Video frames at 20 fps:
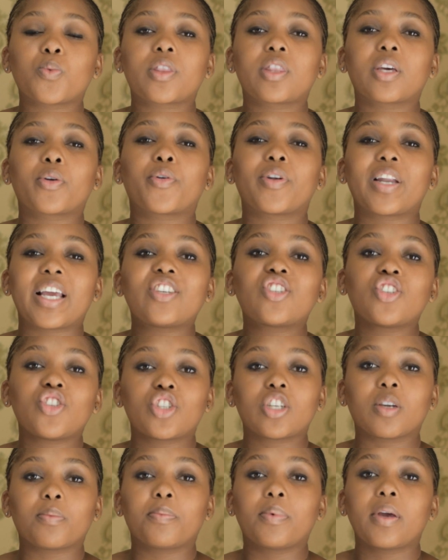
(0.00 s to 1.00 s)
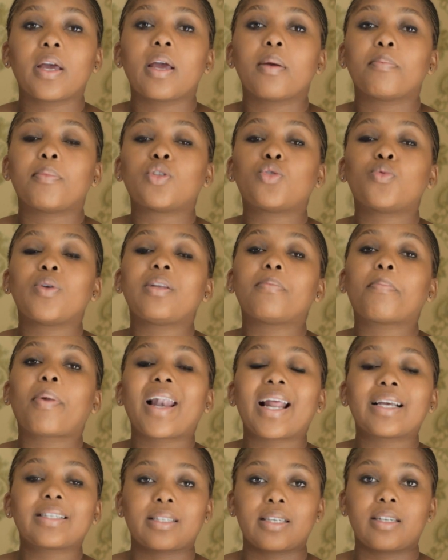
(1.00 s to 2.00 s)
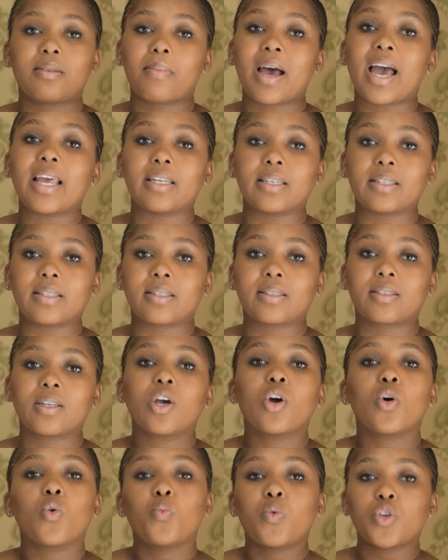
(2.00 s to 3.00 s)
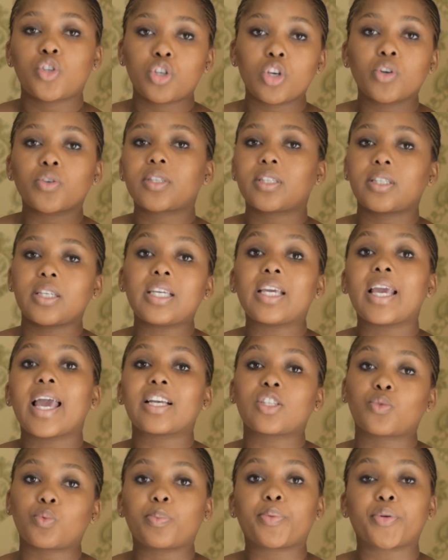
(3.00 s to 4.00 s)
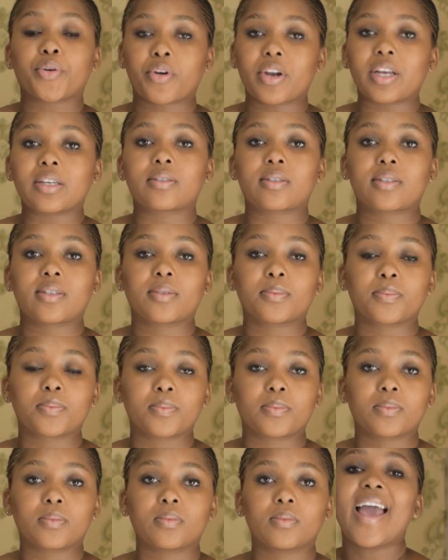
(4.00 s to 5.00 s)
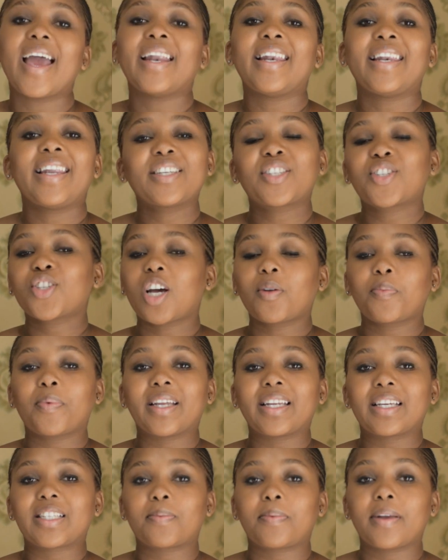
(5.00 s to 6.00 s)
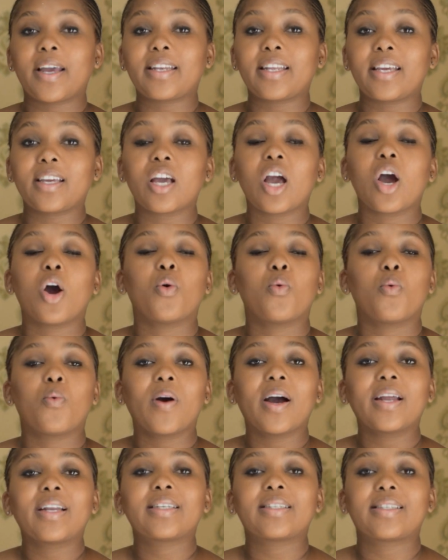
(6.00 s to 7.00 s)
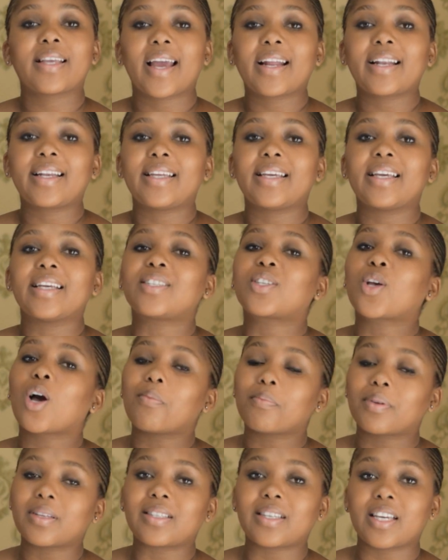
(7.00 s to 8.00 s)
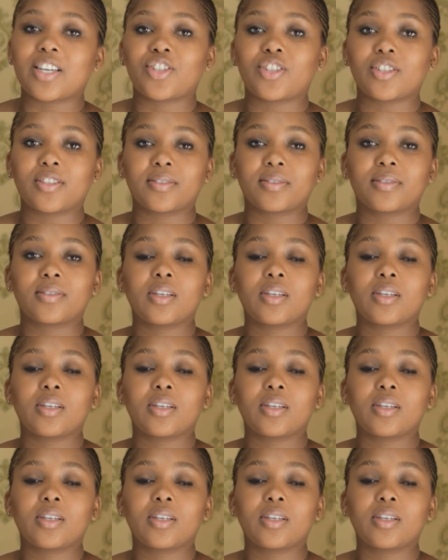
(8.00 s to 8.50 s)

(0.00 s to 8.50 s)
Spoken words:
with the relationship between plus and minus, which you'll see as we progress. Let's start by explaining what exactly is compensation.